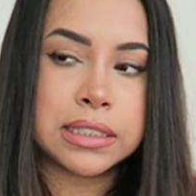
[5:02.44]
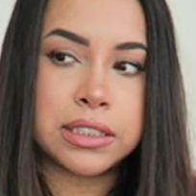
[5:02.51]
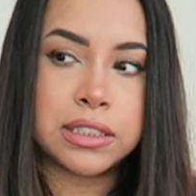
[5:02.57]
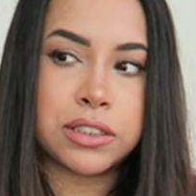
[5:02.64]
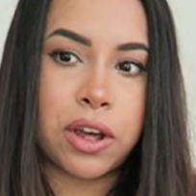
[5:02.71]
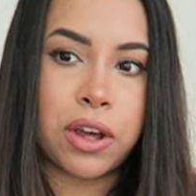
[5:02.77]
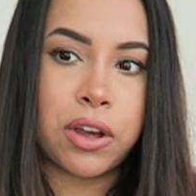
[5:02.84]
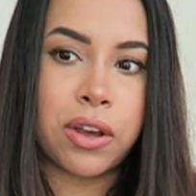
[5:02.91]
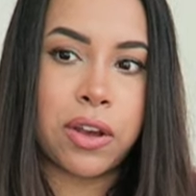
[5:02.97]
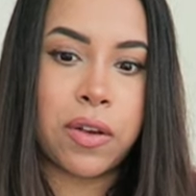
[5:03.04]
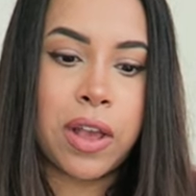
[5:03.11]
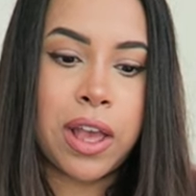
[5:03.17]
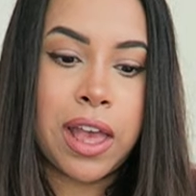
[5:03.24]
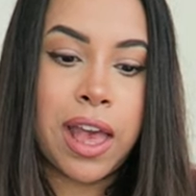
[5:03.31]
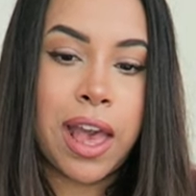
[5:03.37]
So
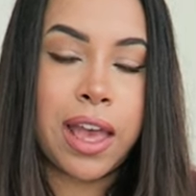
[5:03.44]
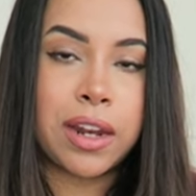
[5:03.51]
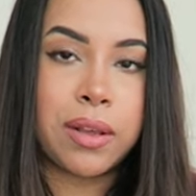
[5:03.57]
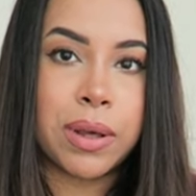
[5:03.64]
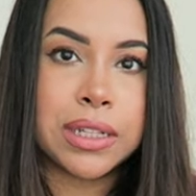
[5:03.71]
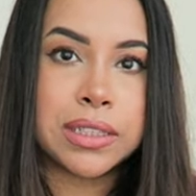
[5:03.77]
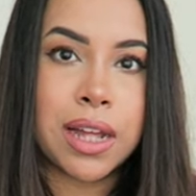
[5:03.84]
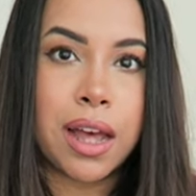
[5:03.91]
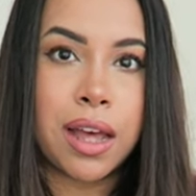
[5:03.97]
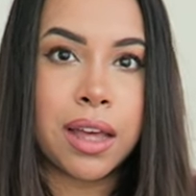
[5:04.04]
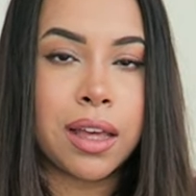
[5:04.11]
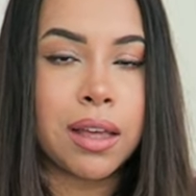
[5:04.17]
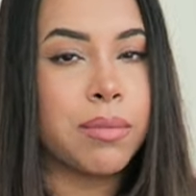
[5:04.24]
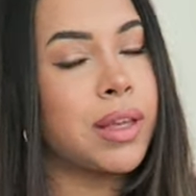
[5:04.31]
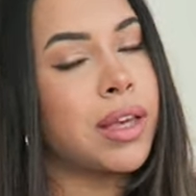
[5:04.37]
anyways,
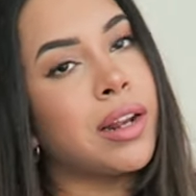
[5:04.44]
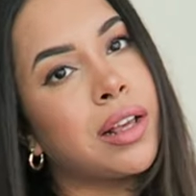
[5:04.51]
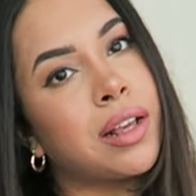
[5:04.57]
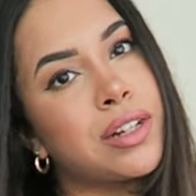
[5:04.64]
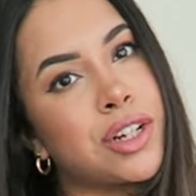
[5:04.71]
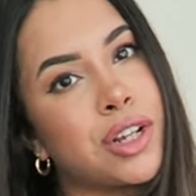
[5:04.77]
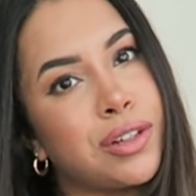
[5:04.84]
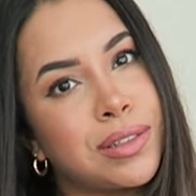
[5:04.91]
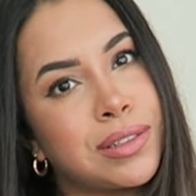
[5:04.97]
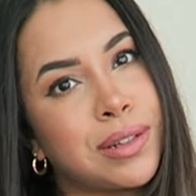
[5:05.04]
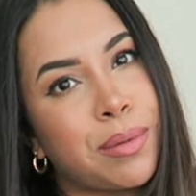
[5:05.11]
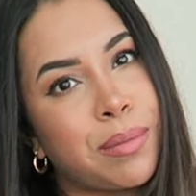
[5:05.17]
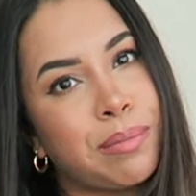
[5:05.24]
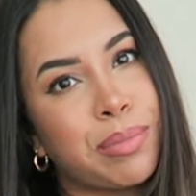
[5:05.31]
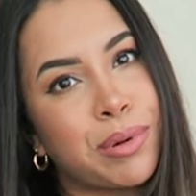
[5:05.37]
I am gonna show you
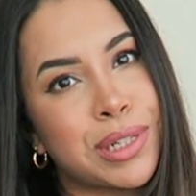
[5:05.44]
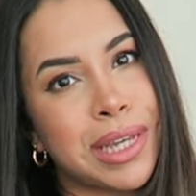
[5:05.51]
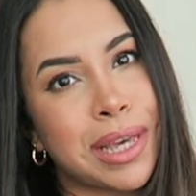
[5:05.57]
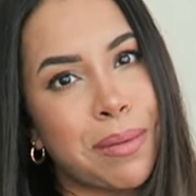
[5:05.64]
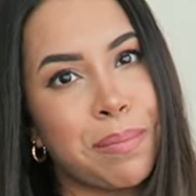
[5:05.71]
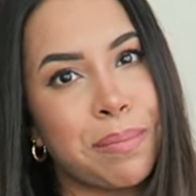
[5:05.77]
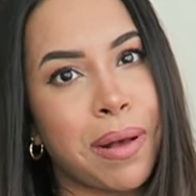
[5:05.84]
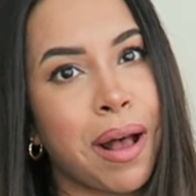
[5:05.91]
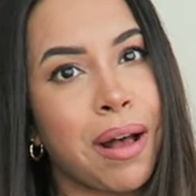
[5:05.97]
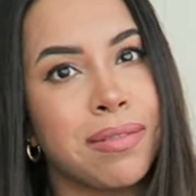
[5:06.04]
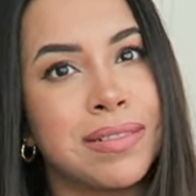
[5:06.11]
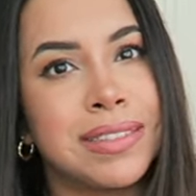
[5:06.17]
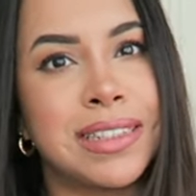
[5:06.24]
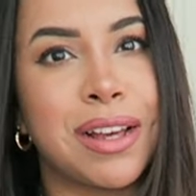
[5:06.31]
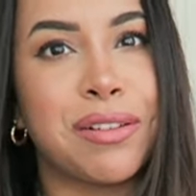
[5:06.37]
some body and
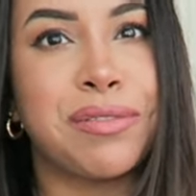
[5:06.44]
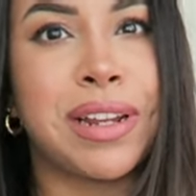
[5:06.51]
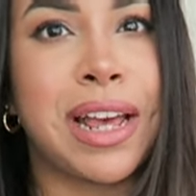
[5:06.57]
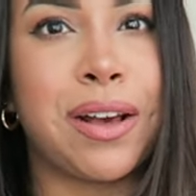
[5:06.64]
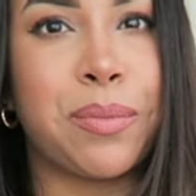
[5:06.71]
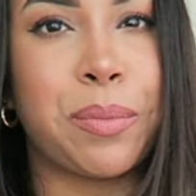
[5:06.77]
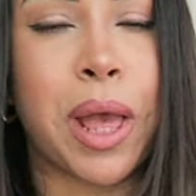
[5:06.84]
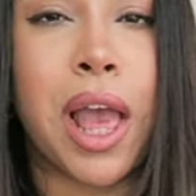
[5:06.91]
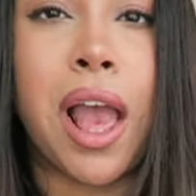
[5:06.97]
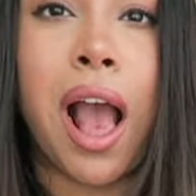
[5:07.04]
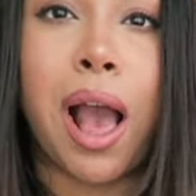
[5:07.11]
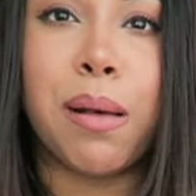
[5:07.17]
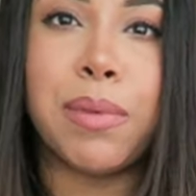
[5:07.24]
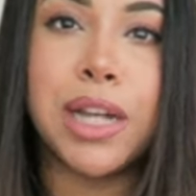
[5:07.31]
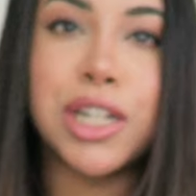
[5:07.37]
bath stuff now, but
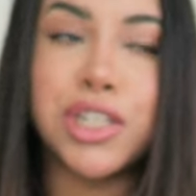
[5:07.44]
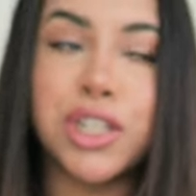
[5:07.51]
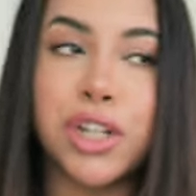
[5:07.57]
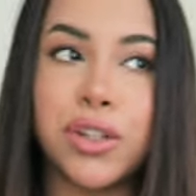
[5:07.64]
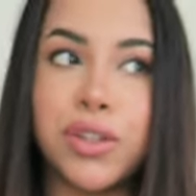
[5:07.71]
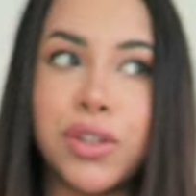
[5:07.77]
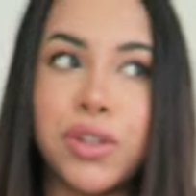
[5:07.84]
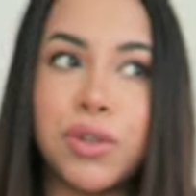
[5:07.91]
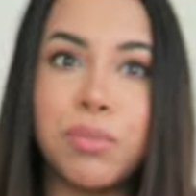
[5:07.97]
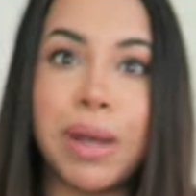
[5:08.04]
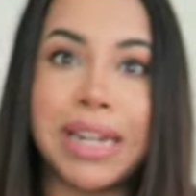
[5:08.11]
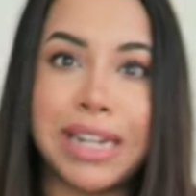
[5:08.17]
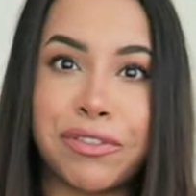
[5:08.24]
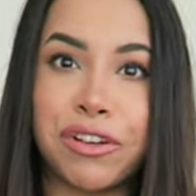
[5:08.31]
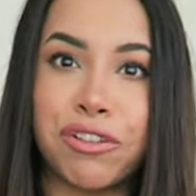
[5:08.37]
I might show you
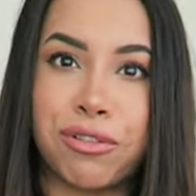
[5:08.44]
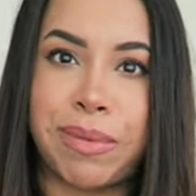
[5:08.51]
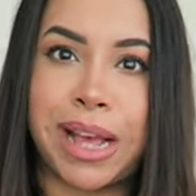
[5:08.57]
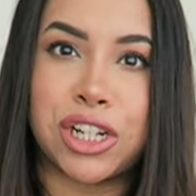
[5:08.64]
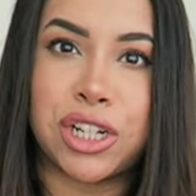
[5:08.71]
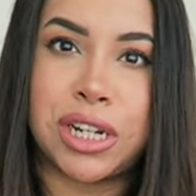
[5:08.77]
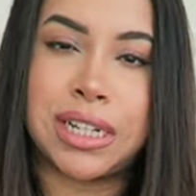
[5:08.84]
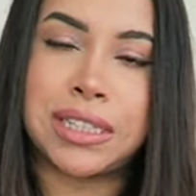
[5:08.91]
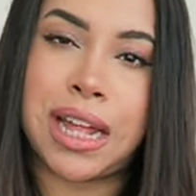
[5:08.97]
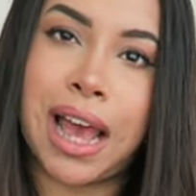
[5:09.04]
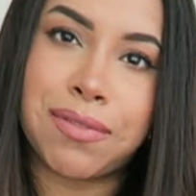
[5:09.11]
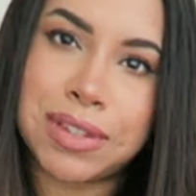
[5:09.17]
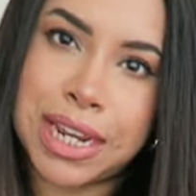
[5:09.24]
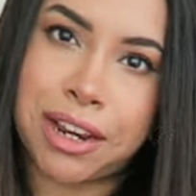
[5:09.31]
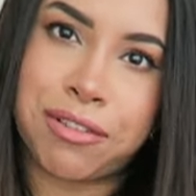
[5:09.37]
my living room actually, because I have